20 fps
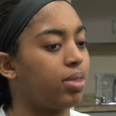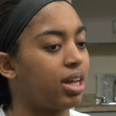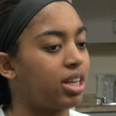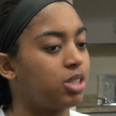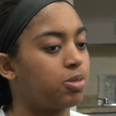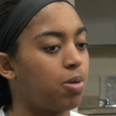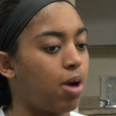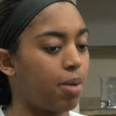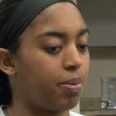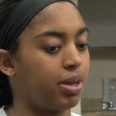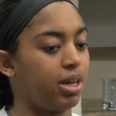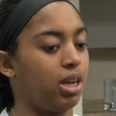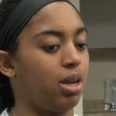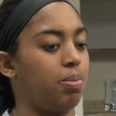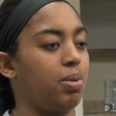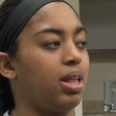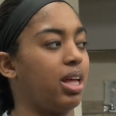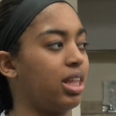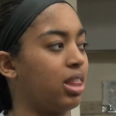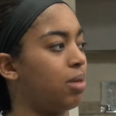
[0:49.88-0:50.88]
that's probably going to
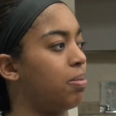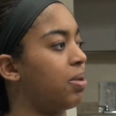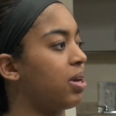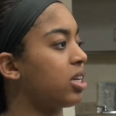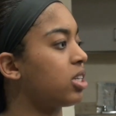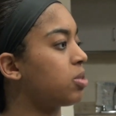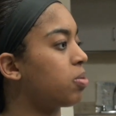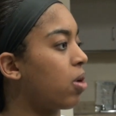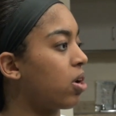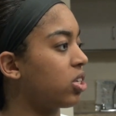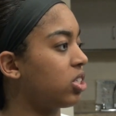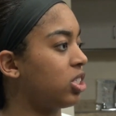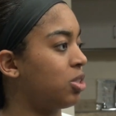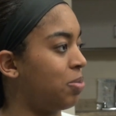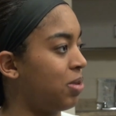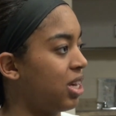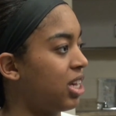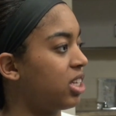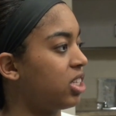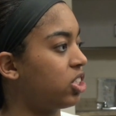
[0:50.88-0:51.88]
be like the biggest part, just
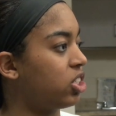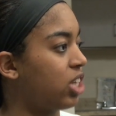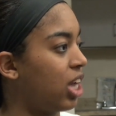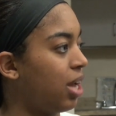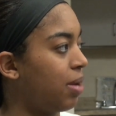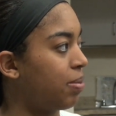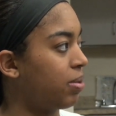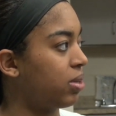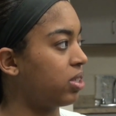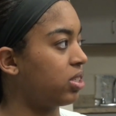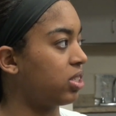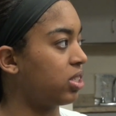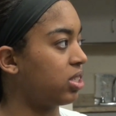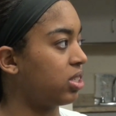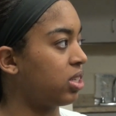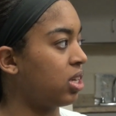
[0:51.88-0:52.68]
being in shape and just,